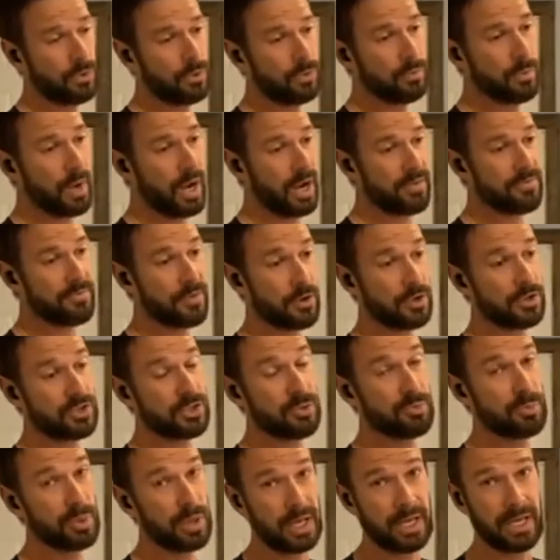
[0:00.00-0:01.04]
My
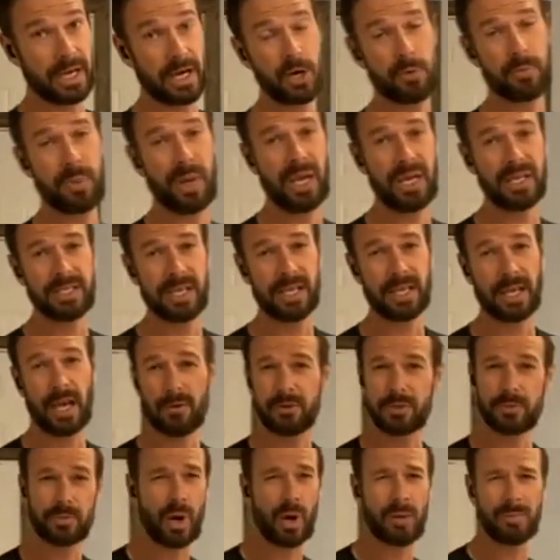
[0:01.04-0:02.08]
first plein air painting, I
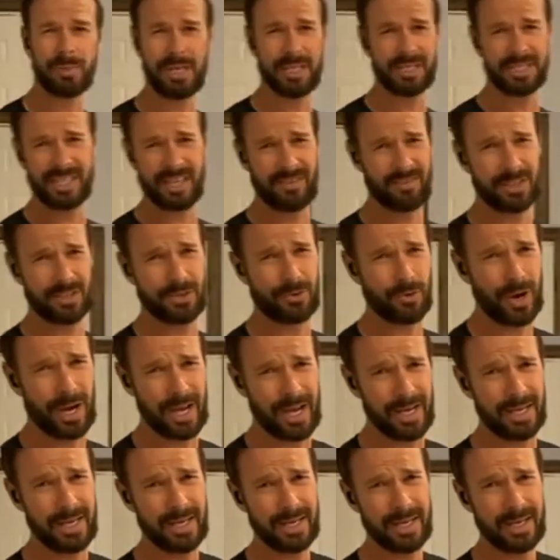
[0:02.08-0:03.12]
was probably in 7th
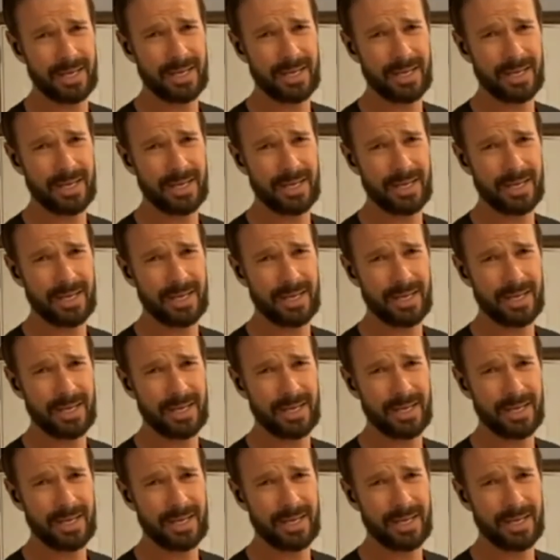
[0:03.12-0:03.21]
grade,